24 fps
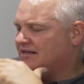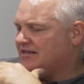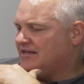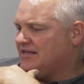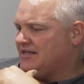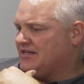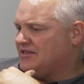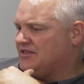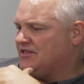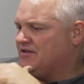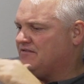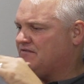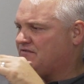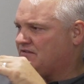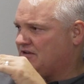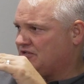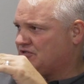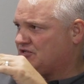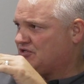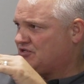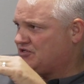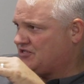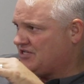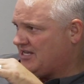in the
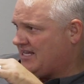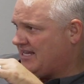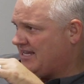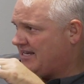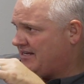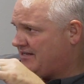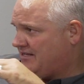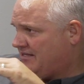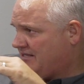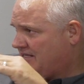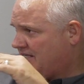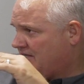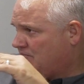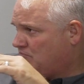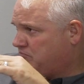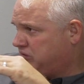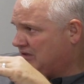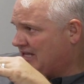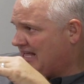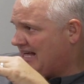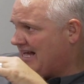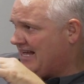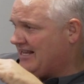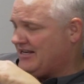fungicide
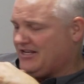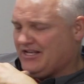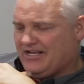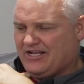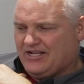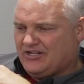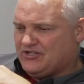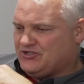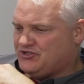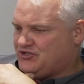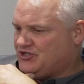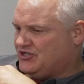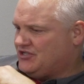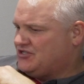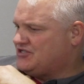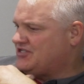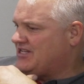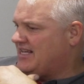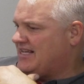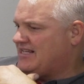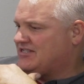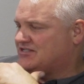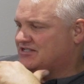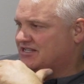plot just
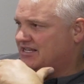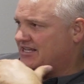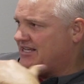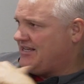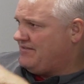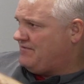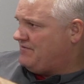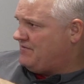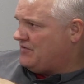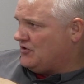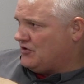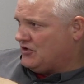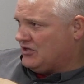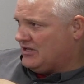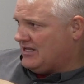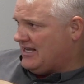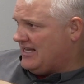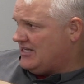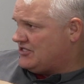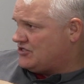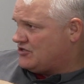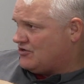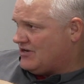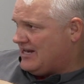as a
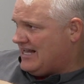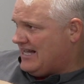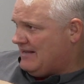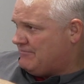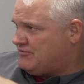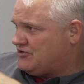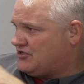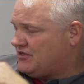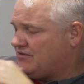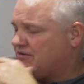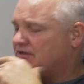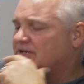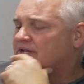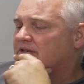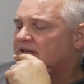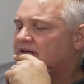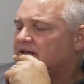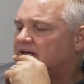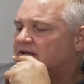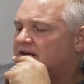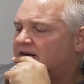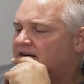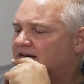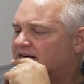fertilizer option
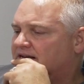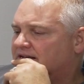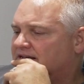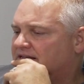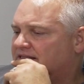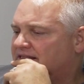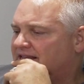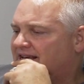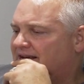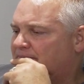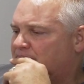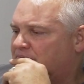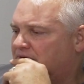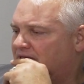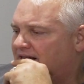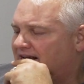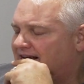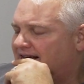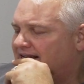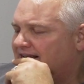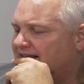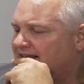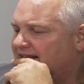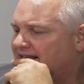in that
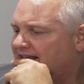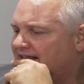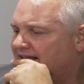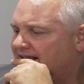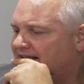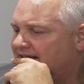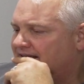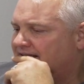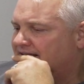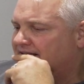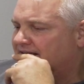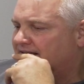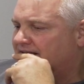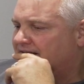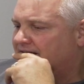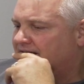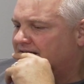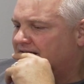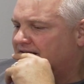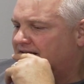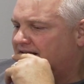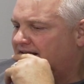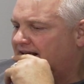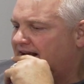plot, and
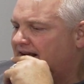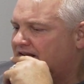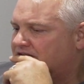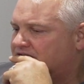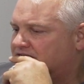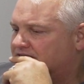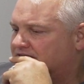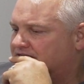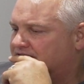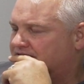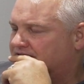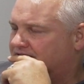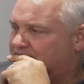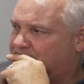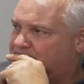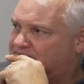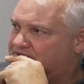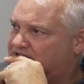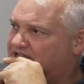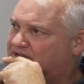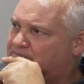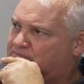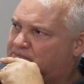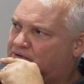it actually
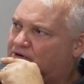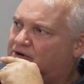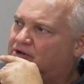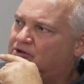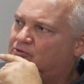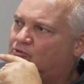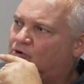did pretty